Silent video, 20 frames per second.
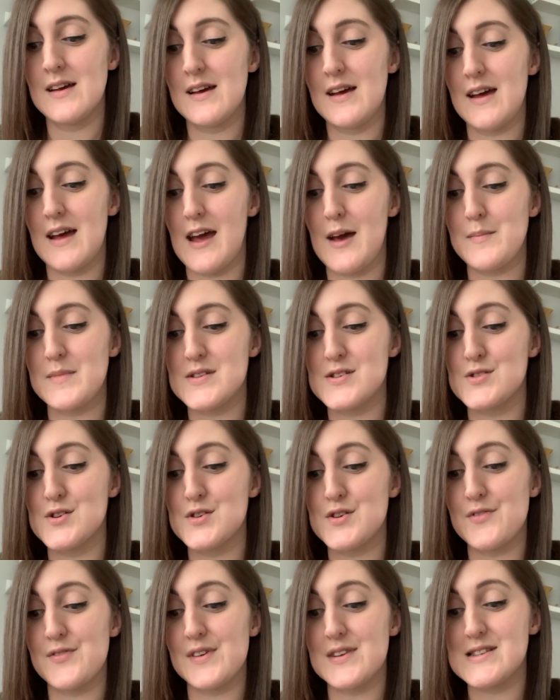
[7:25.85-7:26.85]
His
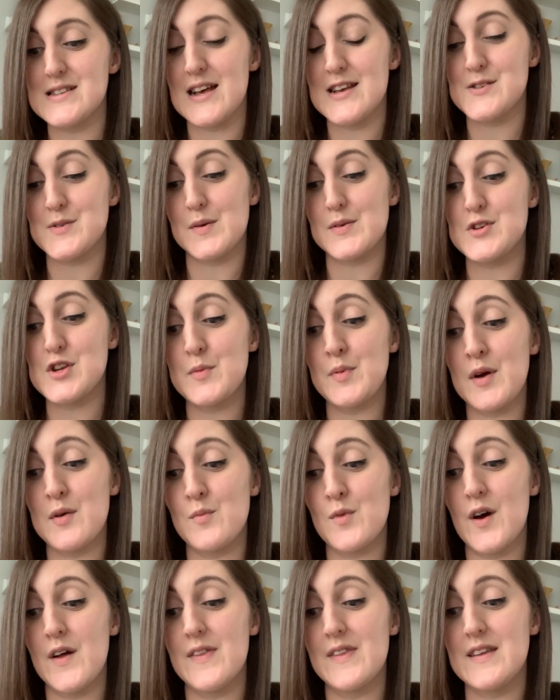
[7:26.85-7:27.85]
neutrophils last week were
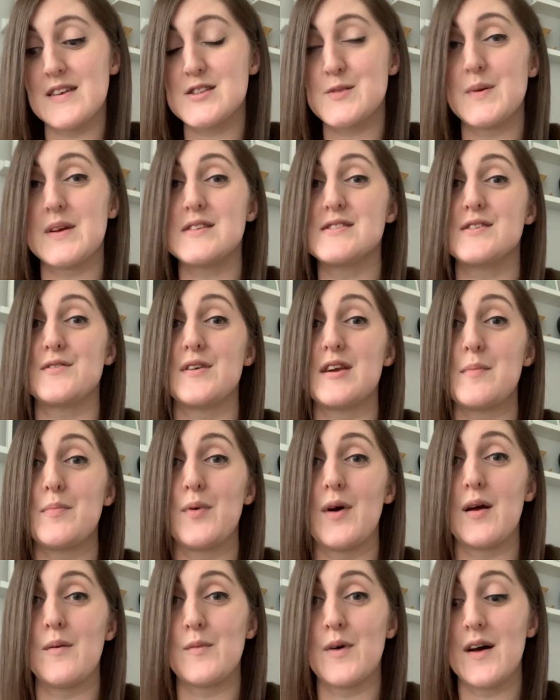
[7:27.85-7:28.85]
2.1. This week's
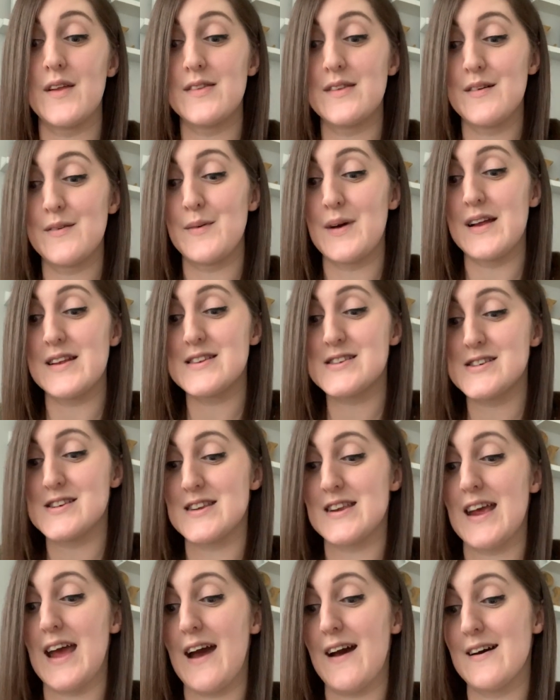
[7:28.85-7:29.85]
3.1, which
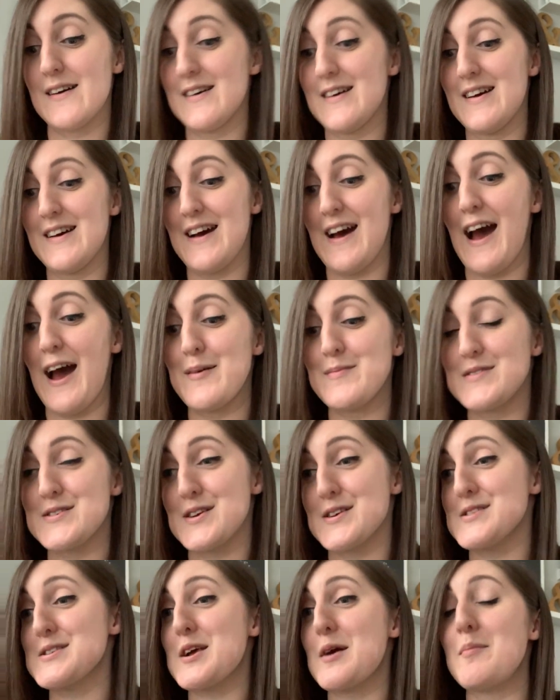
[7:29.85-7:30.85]
yeah, I'm
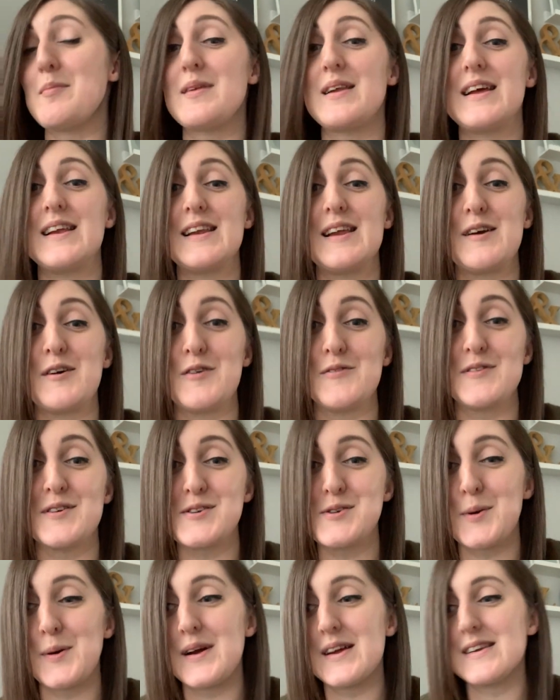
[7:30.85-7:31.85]
just completely
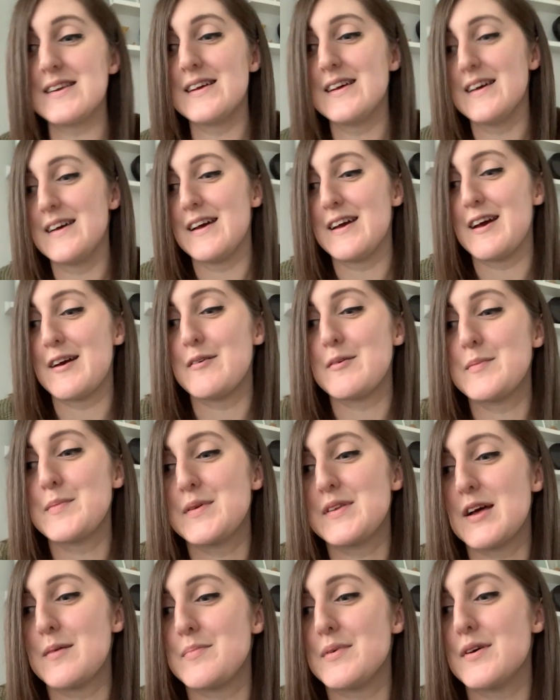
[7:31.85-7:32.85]
overjoyed. Put
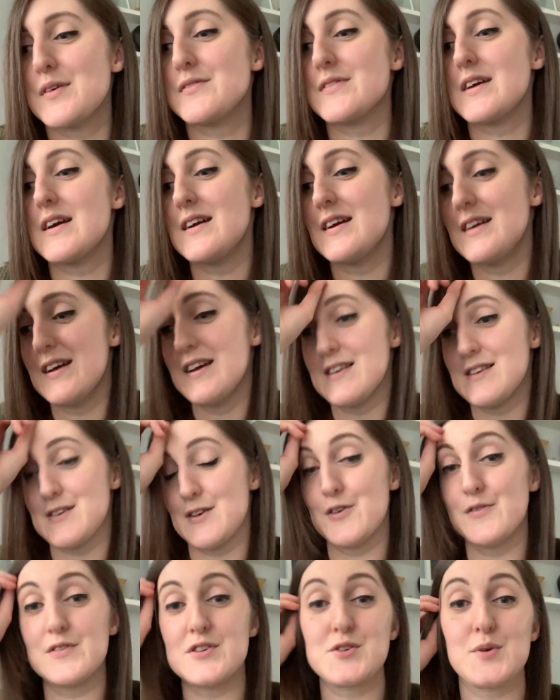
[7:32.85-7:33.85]
that back over there.
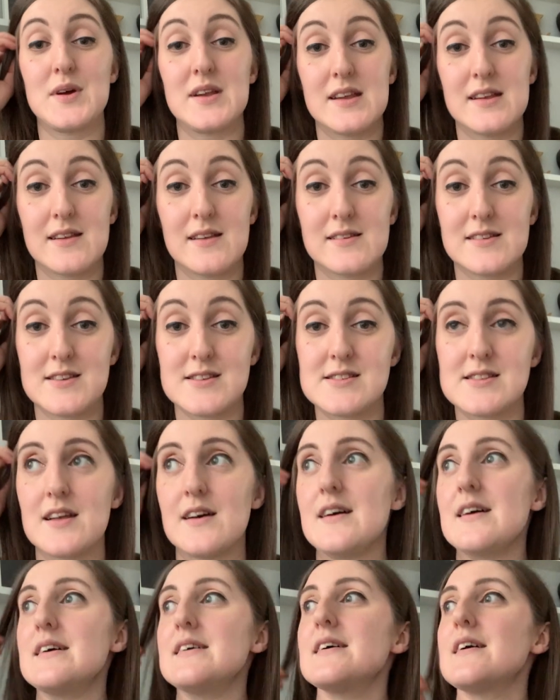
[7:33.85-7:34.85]
Overjoyed at just
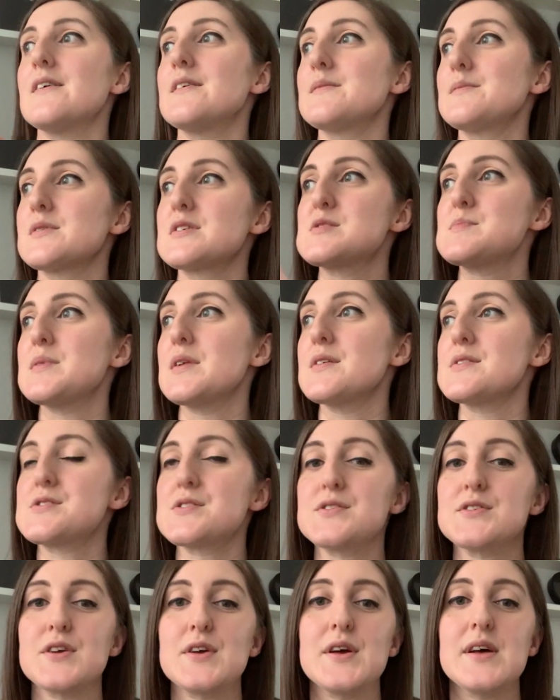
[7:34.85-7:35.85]
what his bloods are
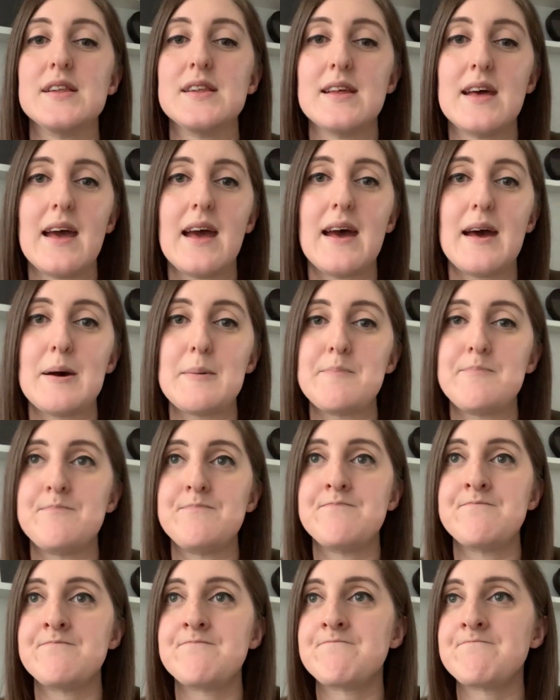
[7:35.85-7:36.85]
doing.